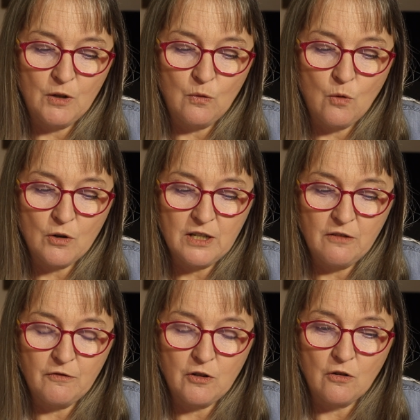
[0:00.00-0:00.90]
and
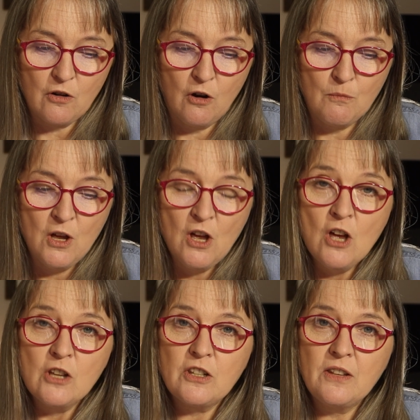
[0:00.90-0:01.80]
Whatif.com.
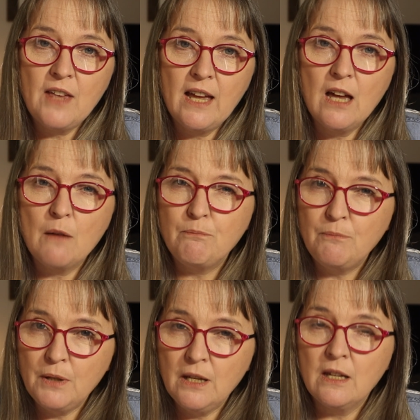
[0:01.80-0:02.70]
So they are
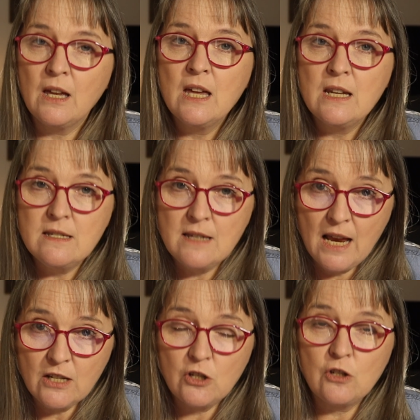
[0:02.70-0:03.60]
big
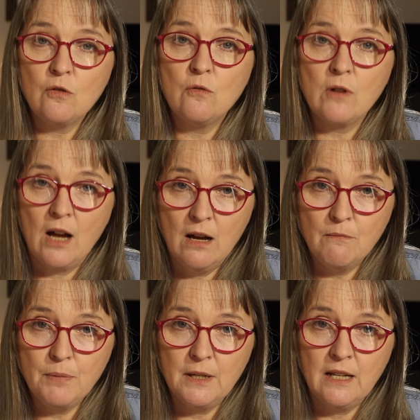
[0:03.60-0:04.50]
national
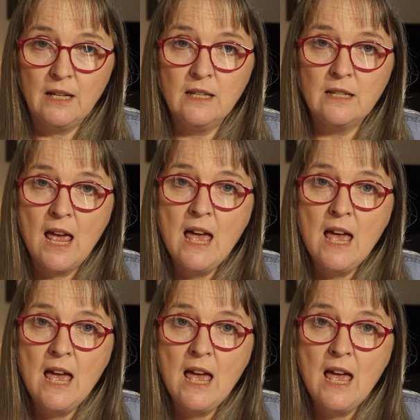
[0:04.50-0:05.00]
companies,